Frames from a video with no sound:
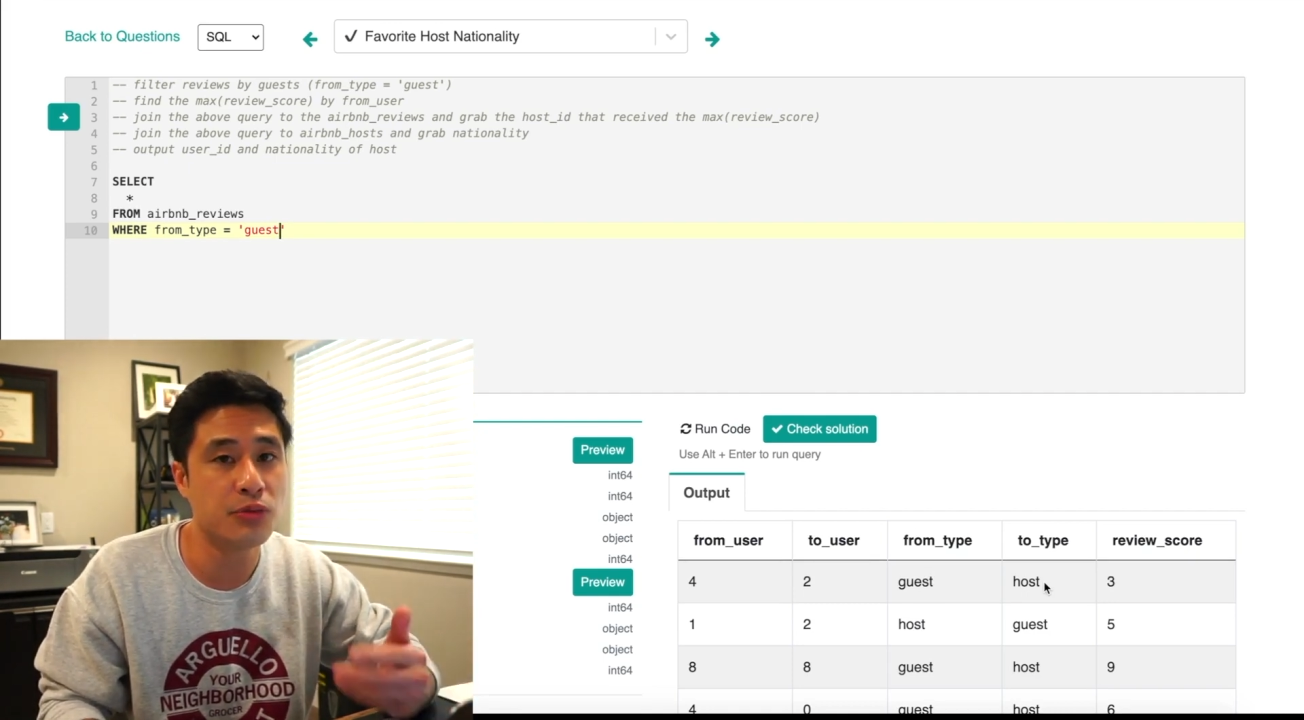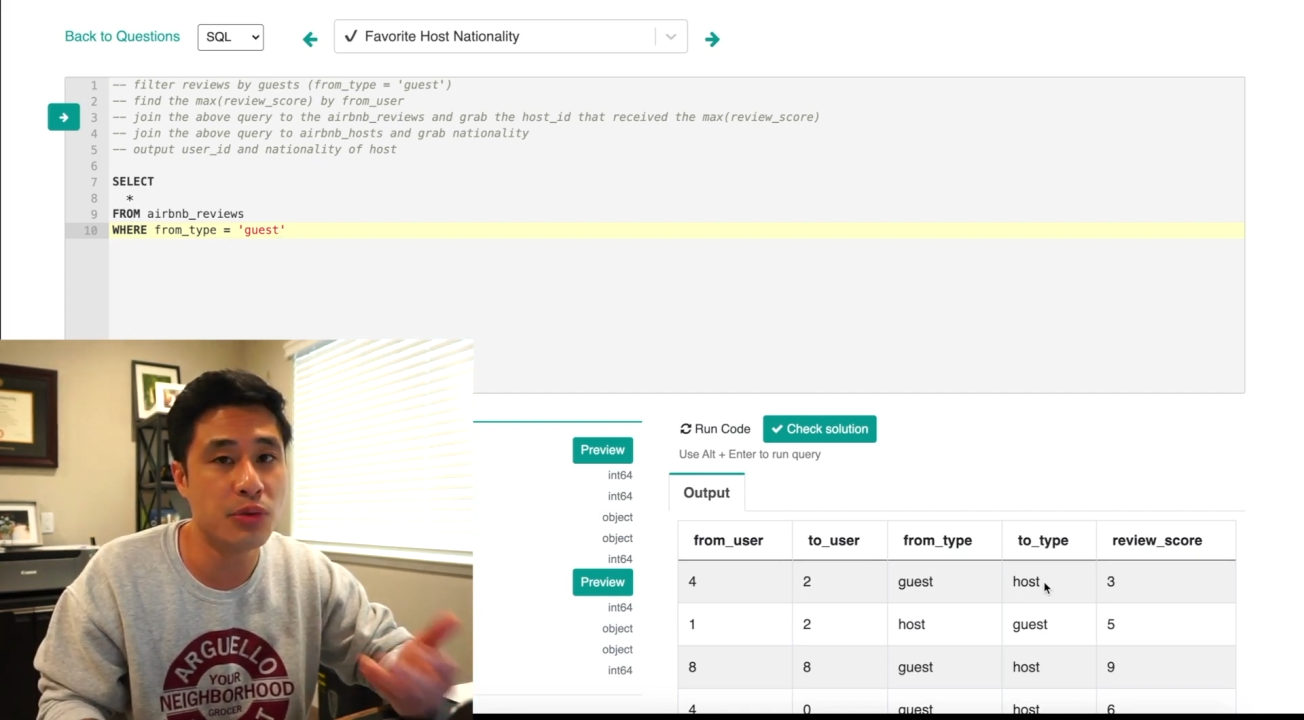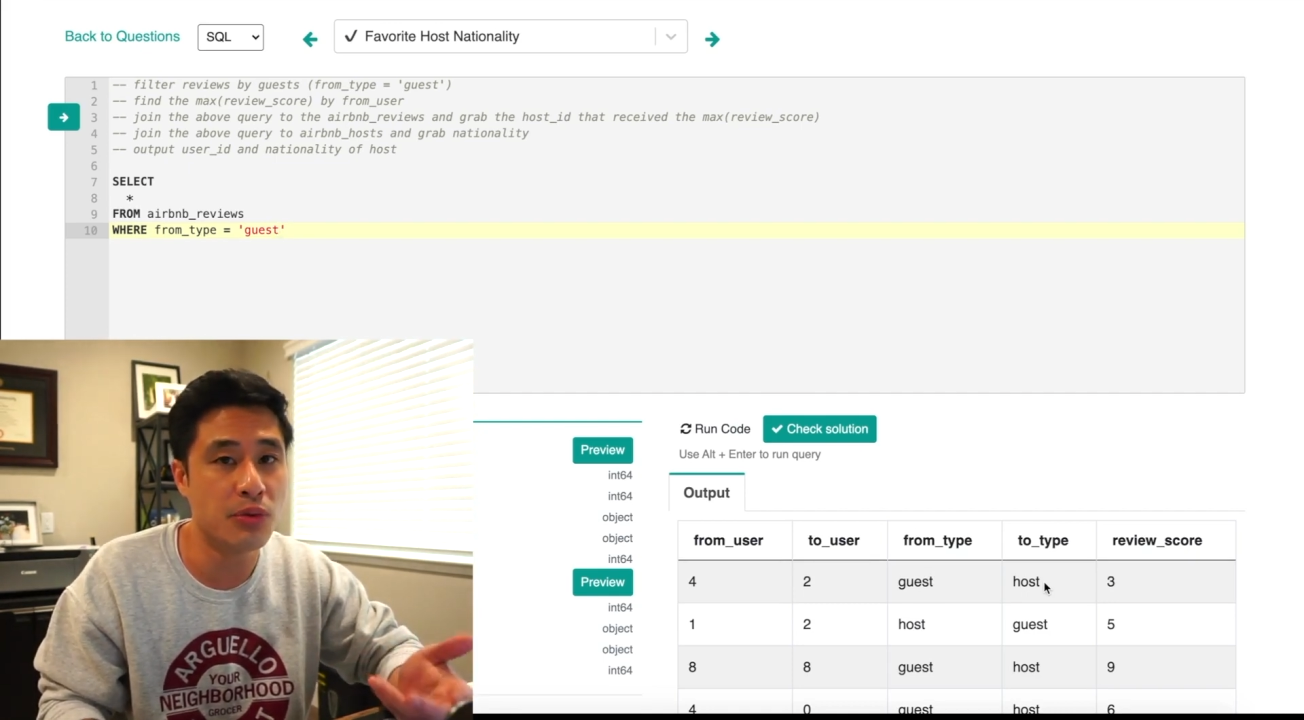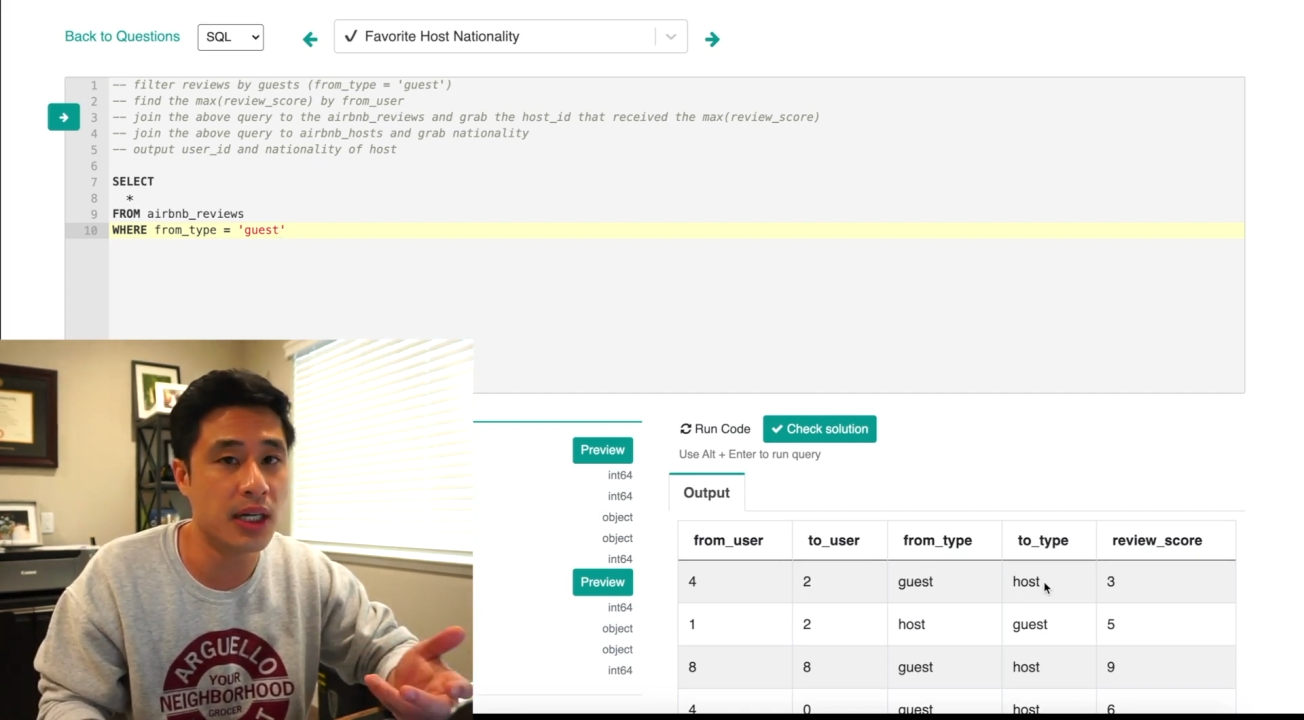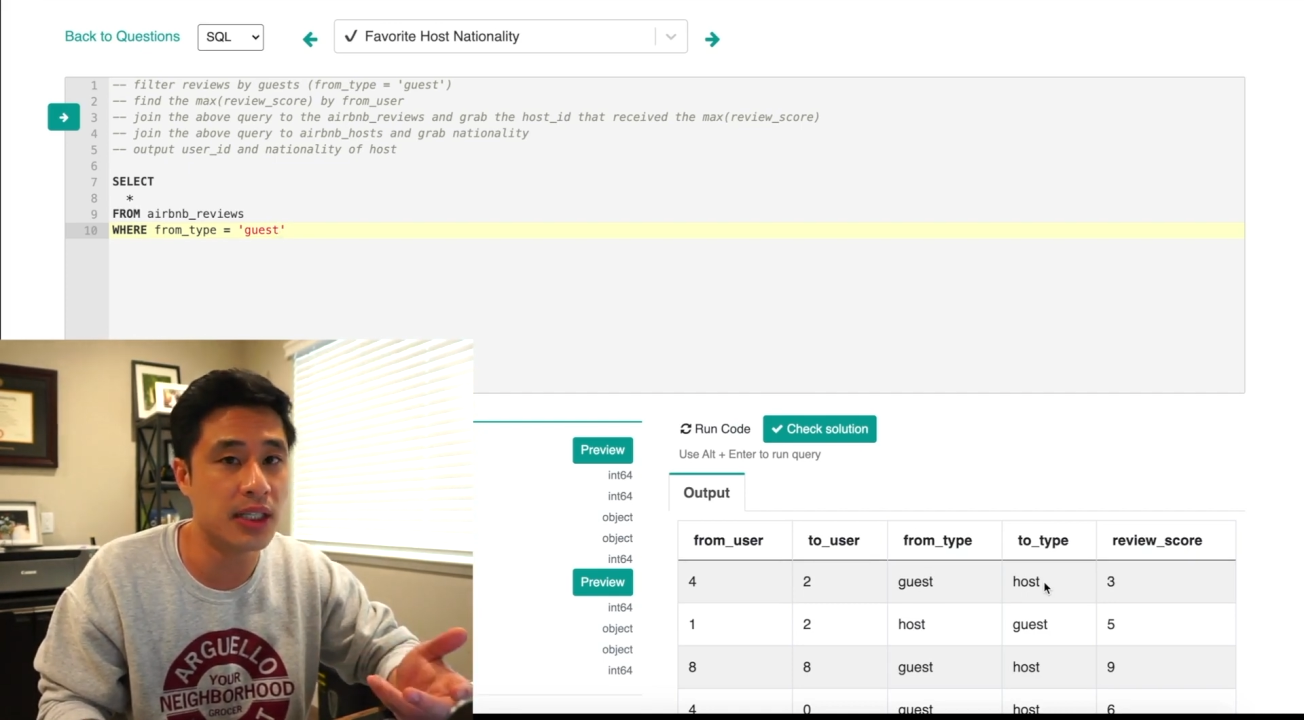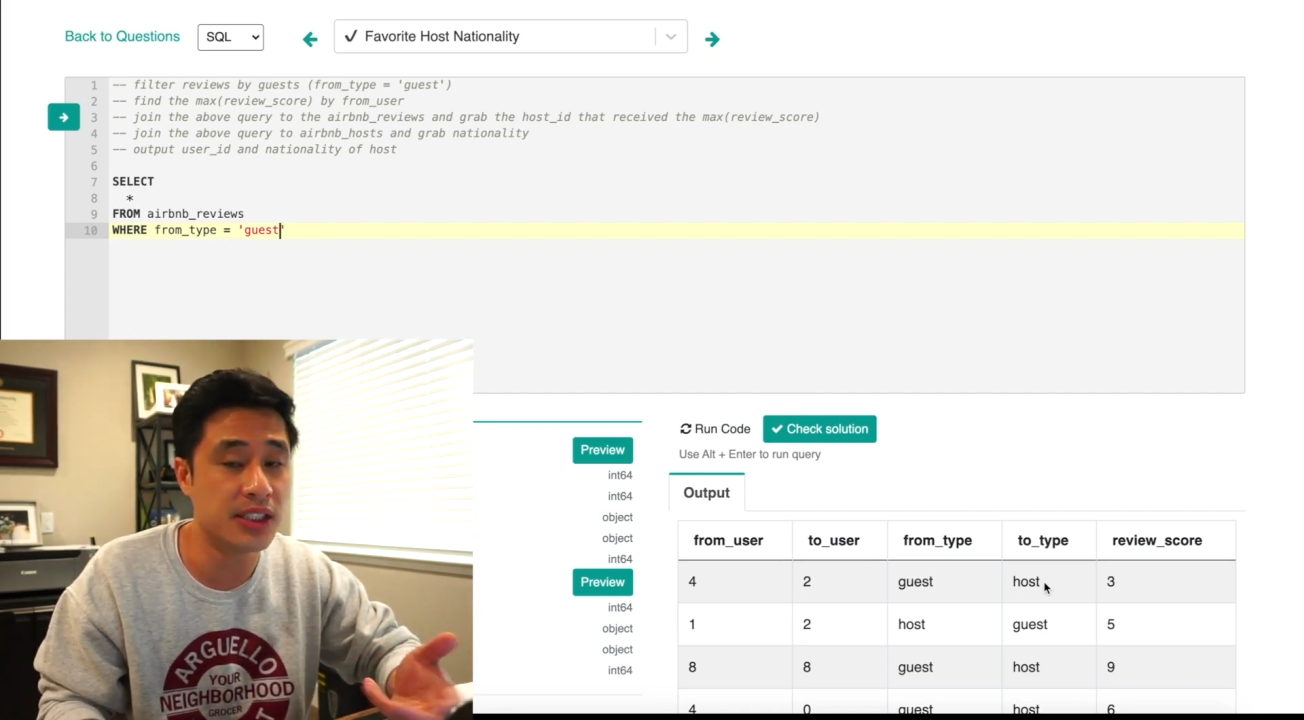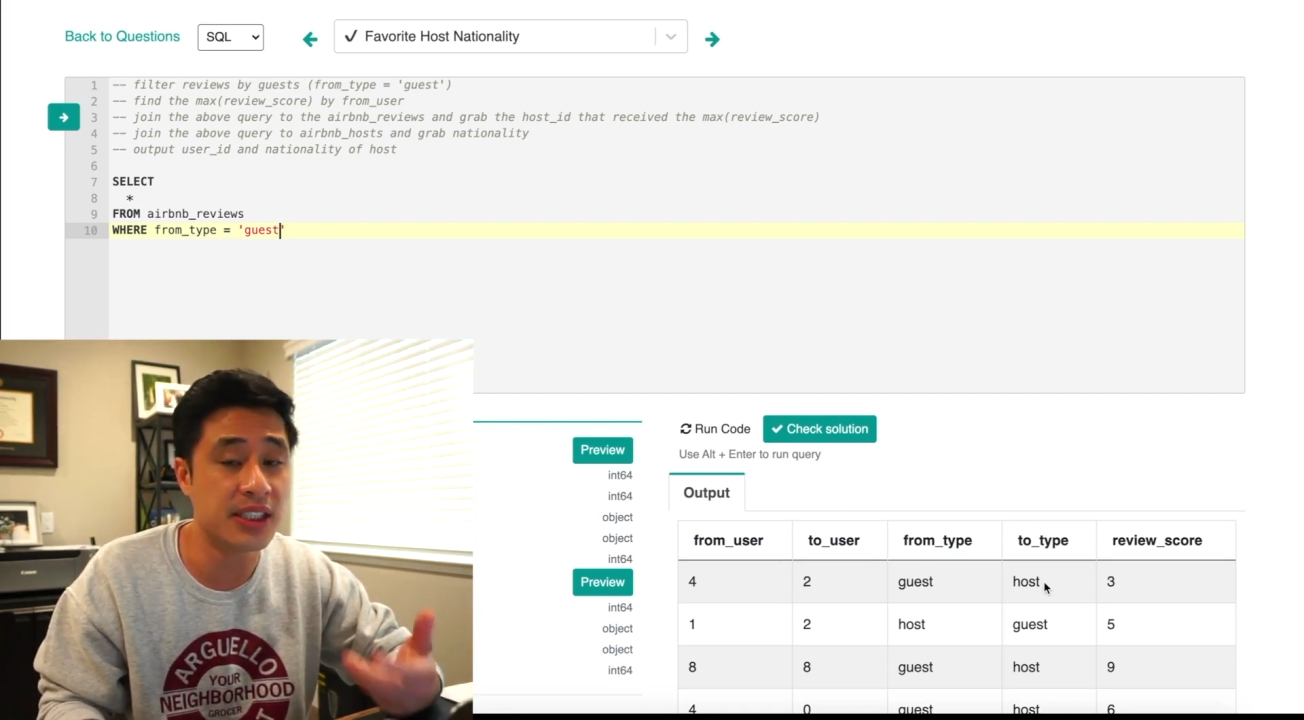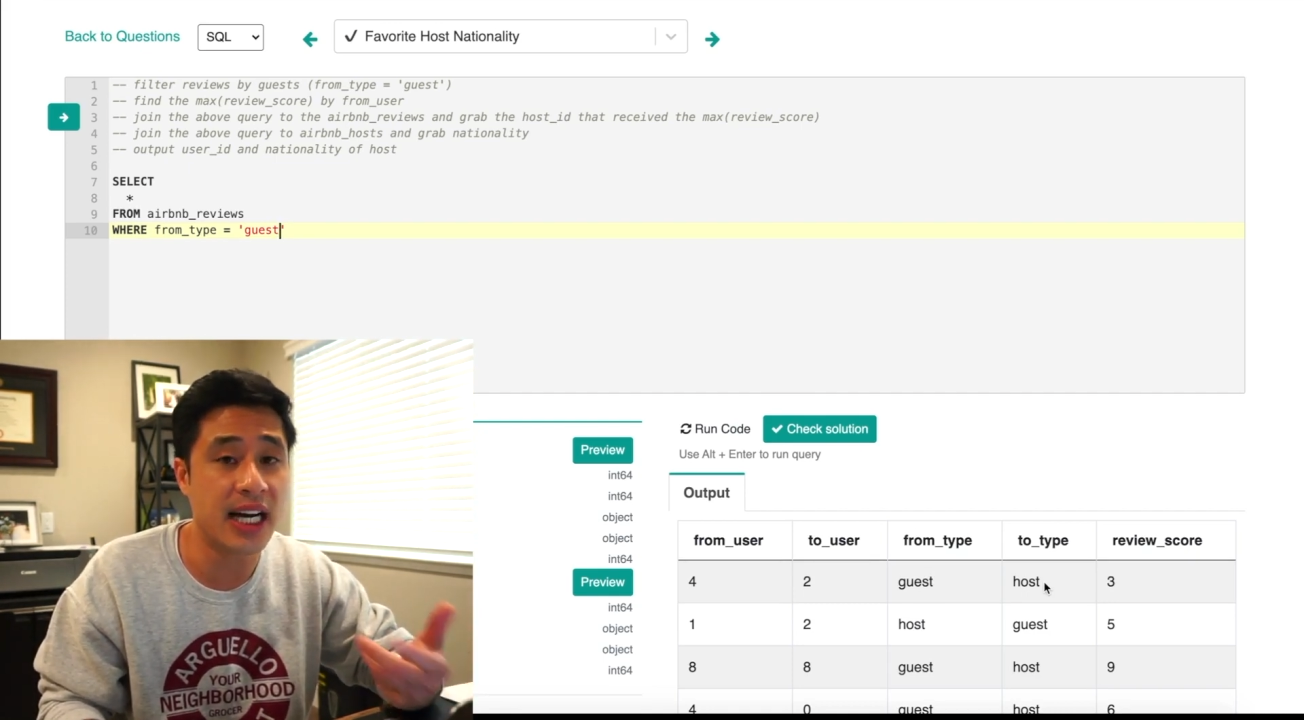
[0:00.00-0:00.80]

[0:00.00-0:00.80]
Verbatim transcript: we want to just